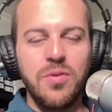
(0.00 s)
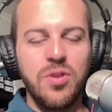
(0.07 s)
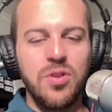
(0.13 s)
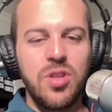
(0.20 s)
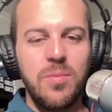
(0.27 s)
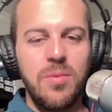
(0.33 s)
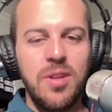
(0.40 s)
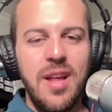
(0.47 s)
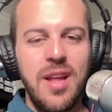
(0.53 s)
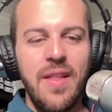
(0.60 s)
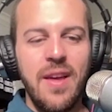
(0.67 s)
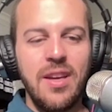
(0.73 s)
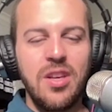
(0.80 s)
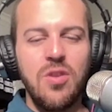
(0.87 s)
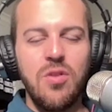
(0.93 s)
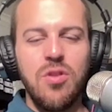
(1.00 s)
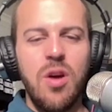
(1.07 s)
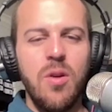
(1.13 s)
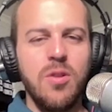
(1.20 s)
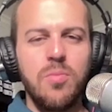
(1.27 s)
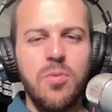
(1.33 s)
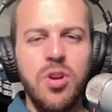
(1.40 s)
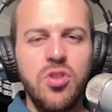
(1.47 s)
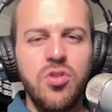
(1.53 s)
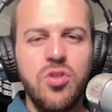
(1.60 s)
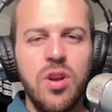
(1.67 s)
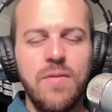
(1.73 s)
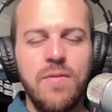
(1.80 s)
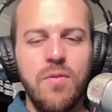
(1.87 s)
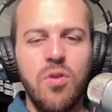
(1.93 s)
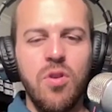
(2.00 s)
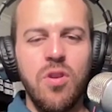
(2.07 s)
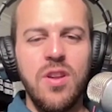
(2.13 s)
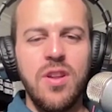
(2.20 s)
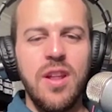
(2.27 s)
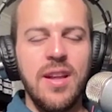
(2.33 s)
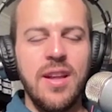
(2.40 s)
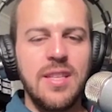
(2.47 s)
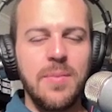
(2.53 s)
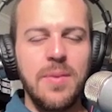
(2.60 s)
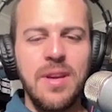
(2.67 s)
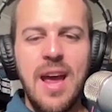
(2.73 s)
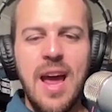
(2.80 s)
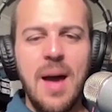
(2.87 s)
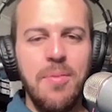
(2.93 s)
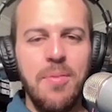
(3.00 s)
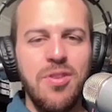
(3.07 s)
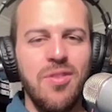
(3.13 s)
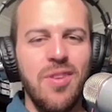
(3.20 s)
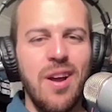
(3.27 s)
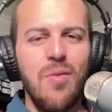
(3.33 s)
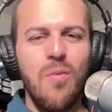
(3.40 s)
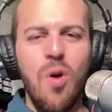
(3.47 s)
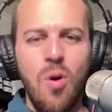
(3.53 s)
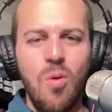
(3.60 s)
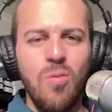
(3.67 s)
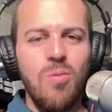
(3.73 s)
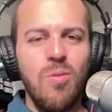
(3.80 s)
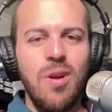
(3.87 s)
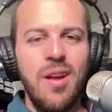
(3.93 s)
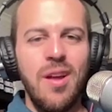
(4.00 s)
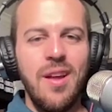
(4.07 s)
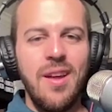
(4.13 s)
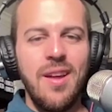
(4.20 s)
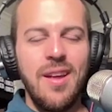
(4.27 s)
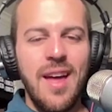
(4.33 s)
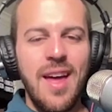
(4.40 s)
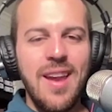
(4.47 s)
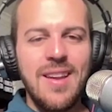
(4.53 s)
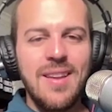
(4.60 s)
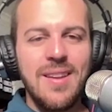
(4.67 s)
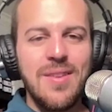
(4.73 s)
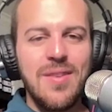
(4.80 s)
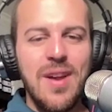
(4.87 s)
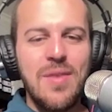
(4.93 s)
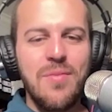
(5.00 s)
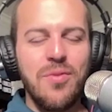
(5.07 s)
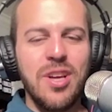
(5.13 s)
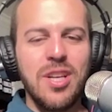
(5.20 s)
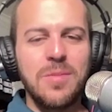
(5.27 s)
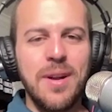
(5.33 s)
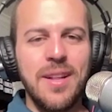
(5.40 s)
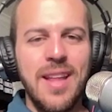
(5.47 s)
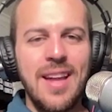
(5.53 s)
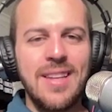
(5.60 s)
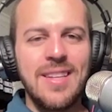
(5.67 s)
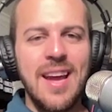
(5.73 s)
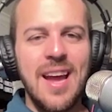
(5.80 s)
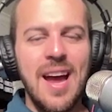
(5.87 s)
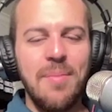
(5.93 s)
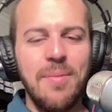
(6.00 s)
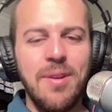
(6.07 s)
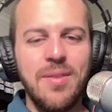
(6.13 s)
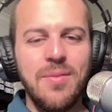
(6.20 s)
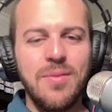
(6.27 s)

Was there something that like you thought was pretty straightforward and like something happened, you're like, whoa, I didn't really expect that to happen.